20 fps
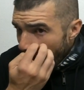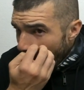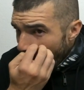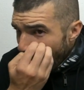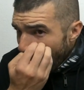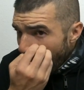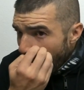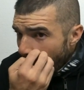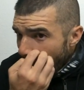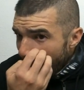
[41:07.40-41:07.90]

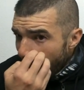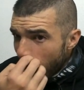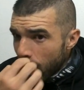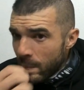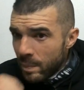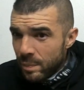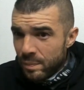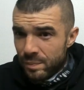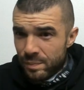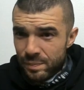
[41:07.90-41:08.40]

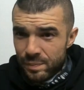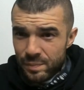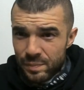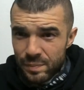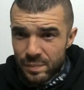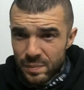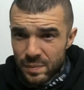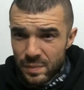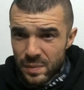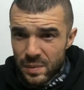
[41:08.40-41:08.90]
Um,
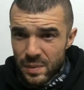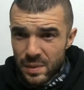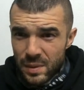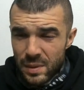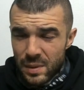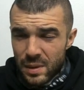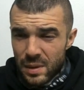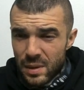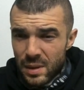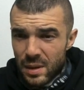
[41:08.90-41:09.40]

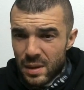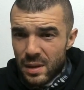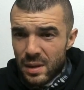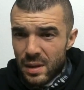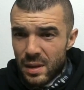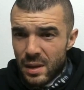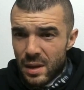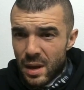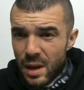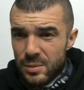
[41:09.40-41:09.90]

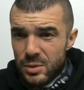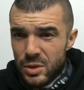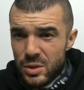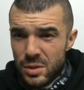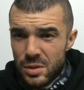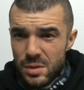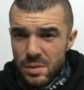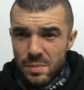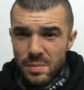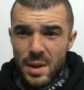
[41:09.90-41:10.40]
I'm
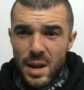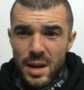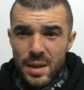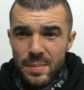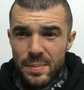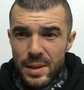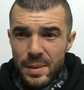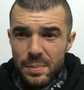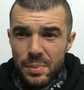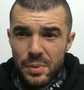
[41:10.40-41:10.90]
sure
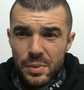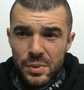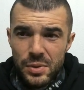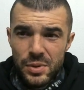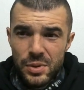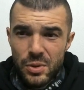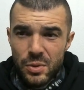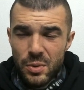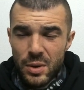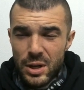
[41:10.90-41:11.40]
many
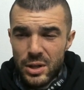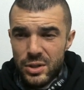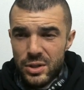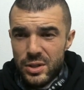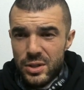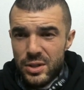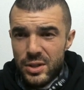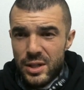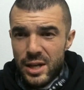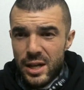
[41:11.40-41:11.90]
people's
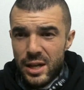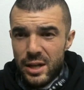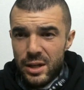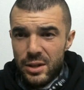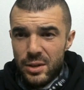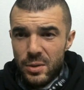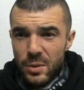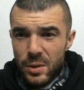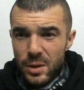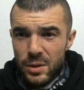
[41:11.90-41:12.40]
questions get
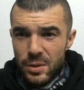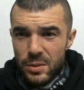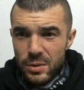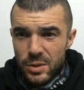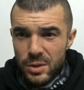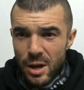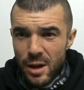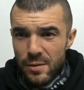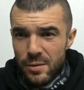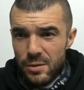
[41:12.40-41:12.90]
ignored,
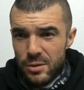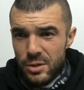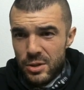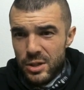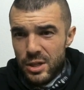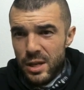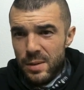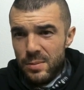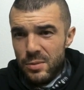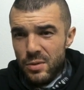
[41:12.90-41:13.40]
Gustavo.
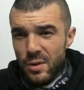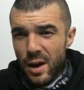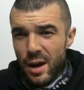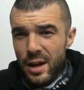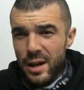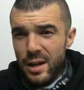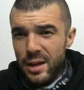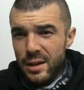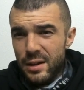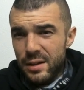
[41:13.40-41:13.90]
Just keep
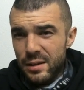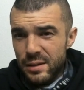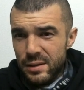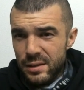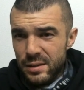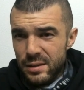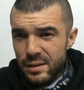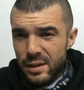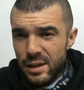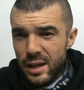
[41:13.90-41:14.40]
trying.
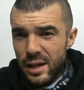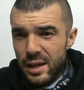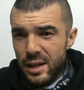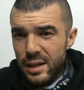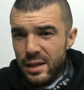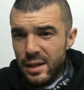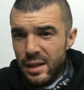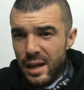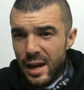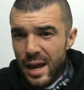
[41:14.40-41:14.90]

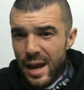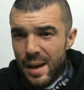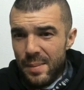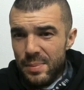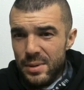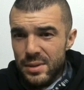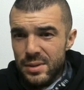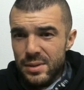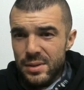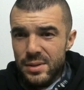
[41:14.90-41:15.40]
Like, it
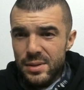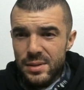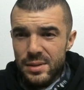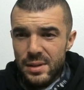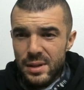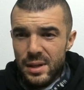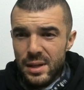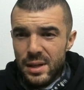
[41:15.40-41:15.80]
happens.